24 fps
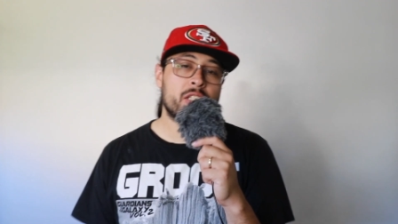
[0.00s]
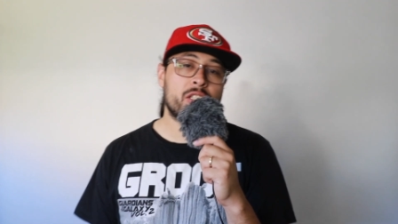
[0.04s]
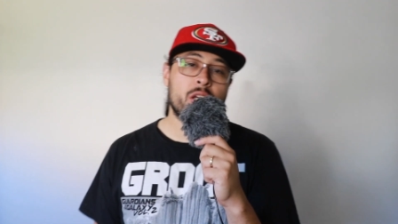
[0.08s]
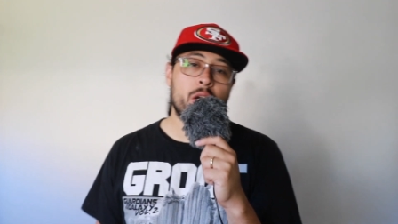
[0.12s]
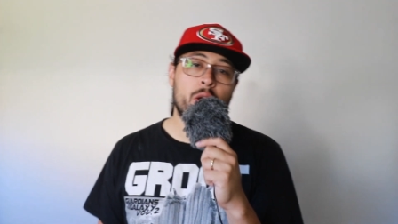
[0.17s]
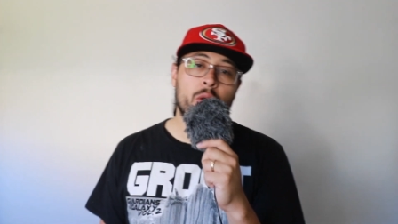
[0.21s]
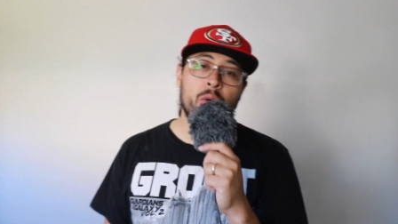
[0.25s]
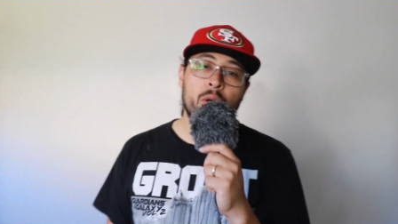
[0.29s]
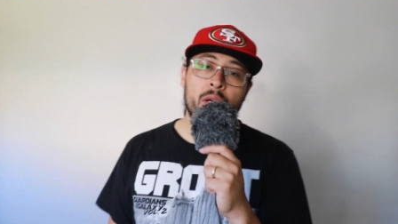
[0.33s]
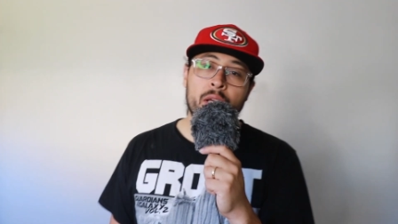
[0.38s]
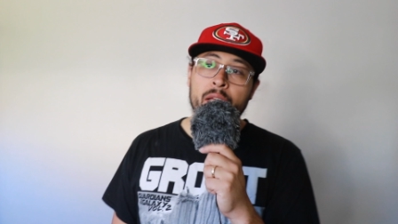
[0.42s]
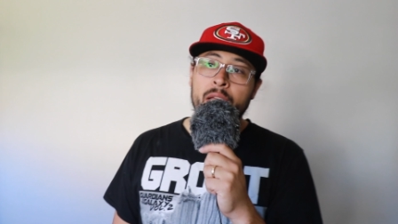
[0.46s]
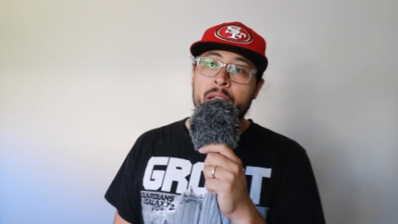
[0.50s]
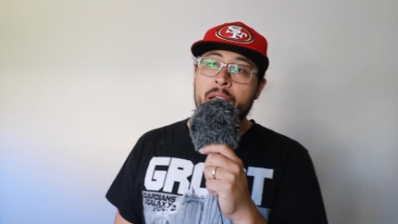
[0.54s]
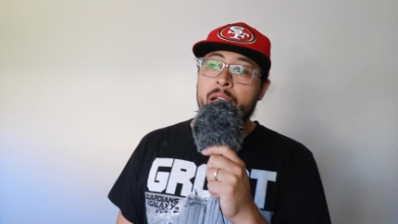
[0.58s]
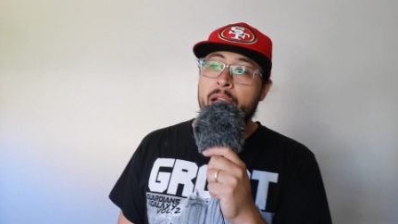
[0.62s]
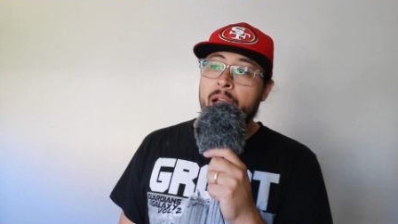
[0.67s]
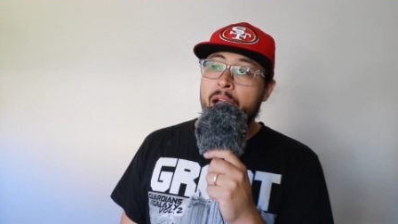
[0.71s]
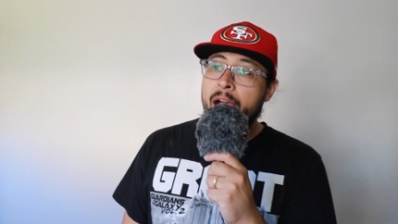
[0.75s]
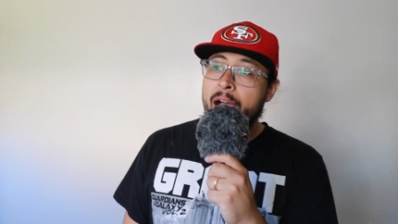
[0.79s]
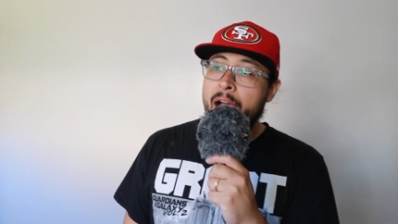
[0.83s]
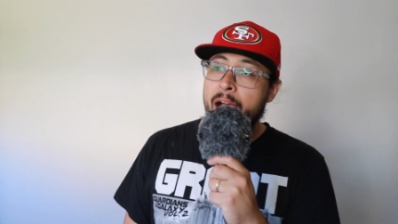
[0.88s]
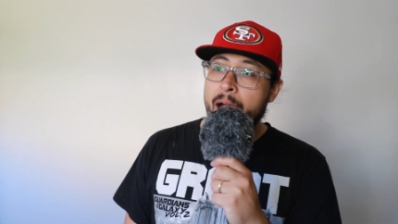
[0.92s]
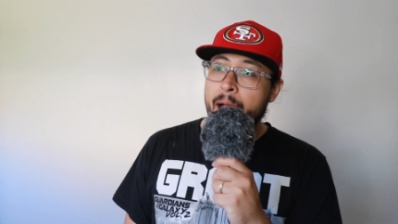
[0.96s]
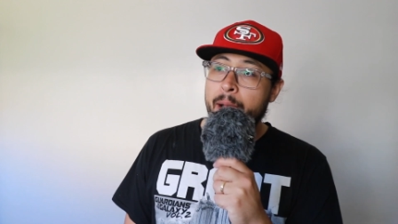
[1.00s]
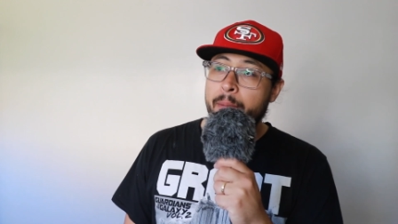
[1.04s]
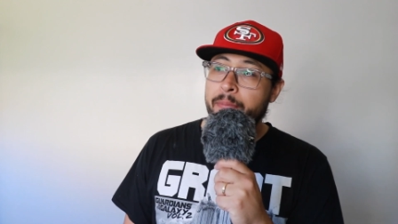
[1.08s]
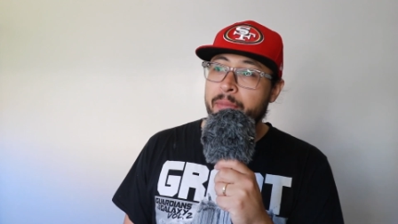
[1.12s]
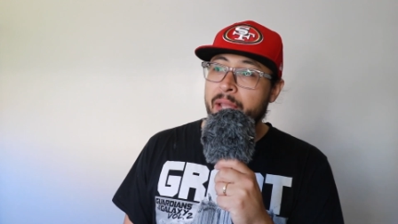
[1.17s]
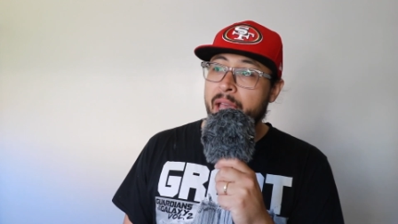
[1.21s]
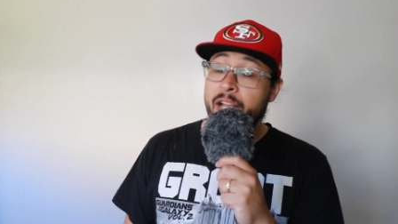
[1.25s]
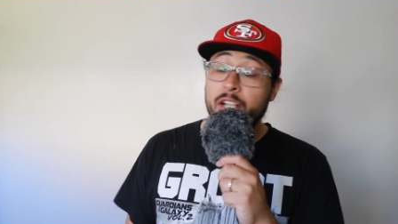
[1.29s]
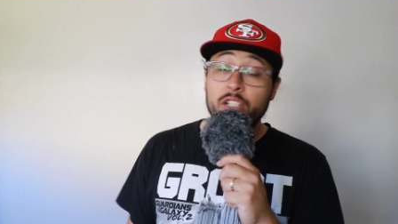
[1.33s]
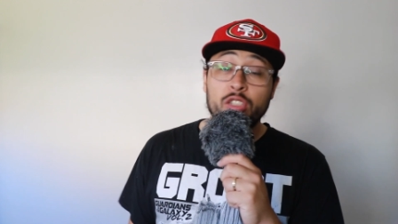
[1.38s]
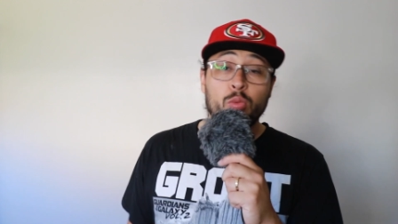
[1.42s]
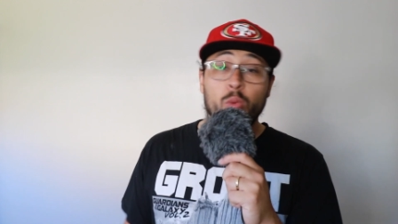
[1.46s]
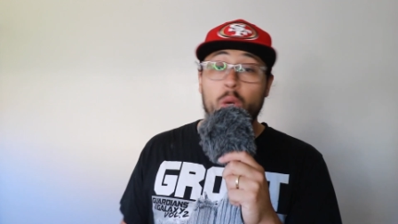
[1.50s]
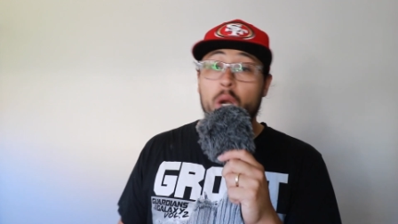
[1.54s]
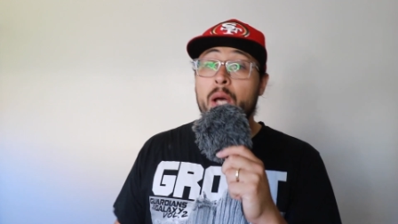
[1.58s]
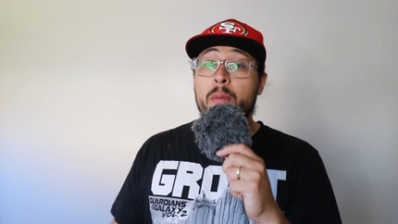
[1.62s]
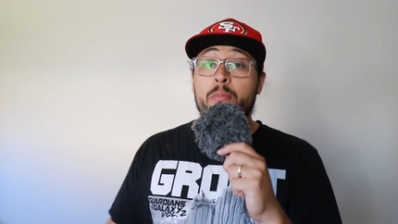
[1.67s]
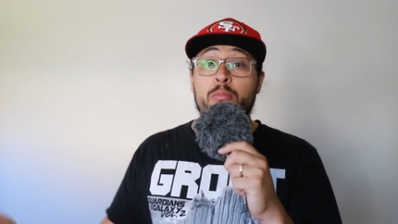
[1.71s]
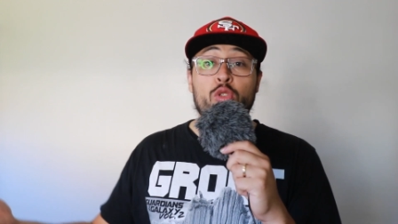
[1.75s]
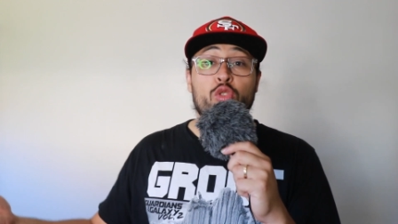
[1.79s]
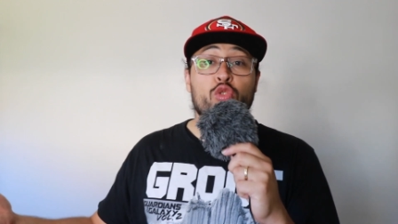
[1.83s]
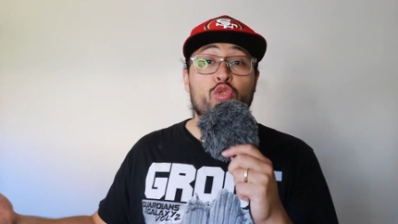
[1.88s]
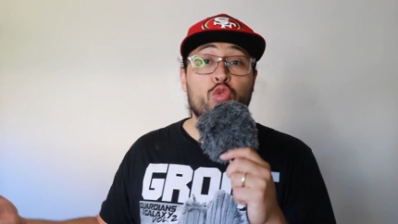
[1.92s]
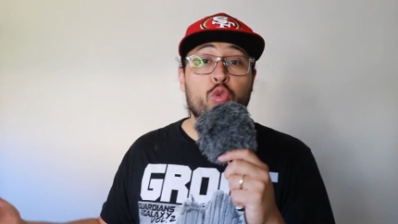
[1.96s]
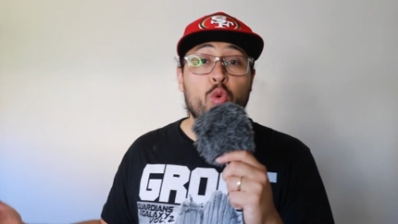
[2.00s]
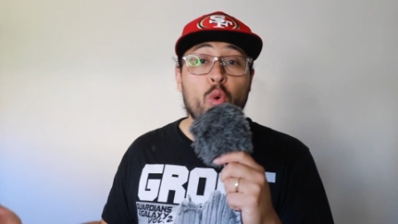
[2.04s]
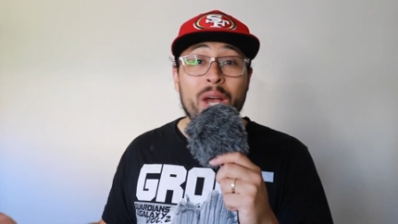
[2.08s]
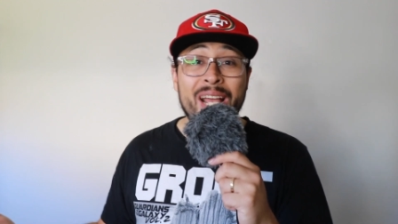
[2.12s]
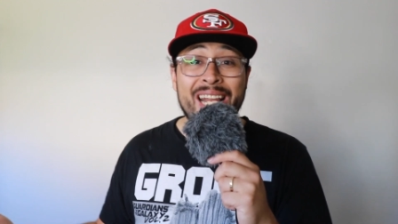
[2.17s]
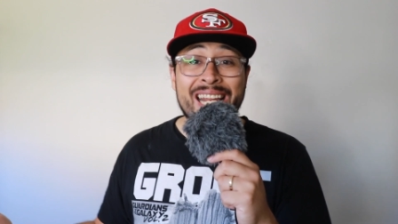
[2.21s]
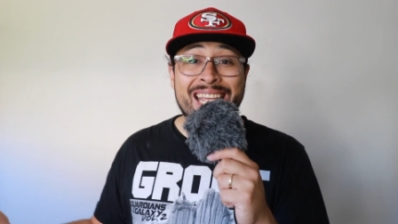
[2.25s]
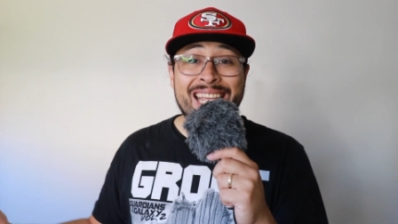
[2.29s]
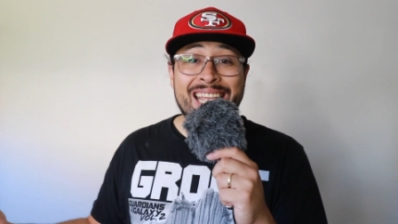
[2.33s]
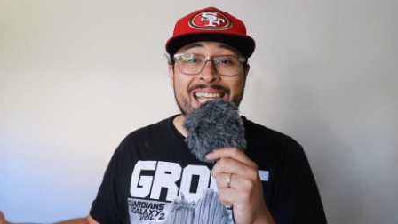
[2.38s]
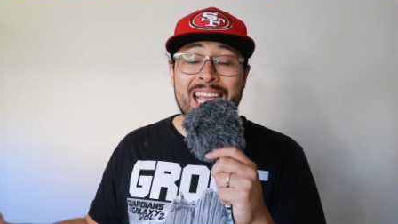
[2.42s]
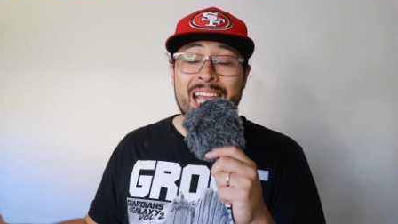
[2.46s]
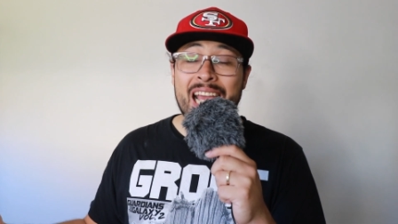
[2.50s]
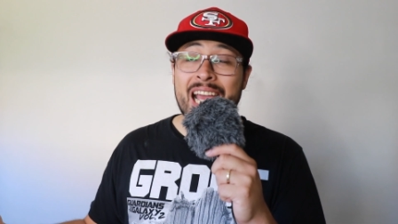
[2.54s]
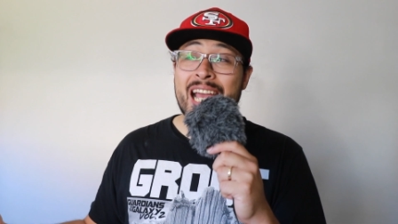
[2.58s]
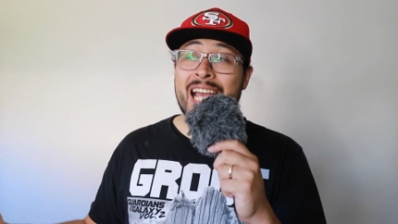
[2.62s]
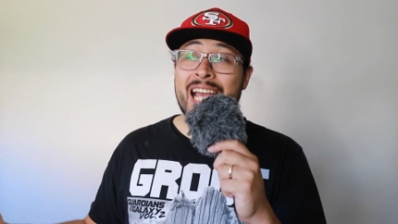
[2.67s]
So Niners were up 20.